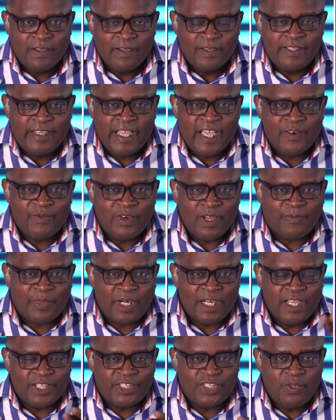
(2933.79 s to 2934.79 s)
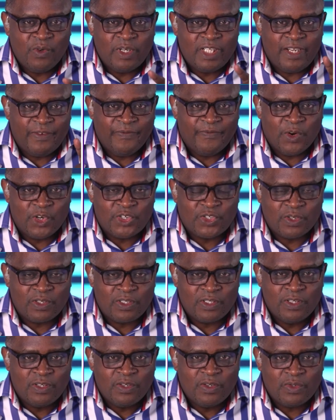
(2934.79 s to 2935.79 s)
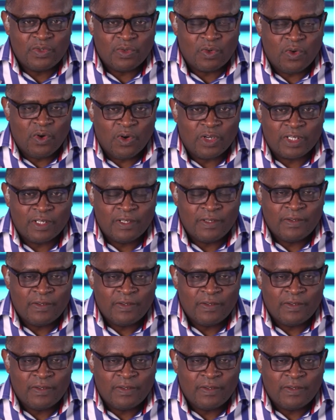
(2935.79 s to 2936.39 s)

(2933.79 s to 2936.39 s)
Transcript: They replace your devotion to God.